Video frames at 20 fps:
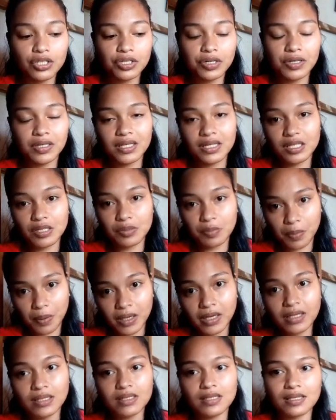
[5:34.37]
shared
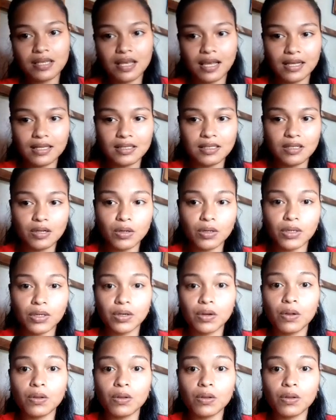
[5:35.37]
experiences or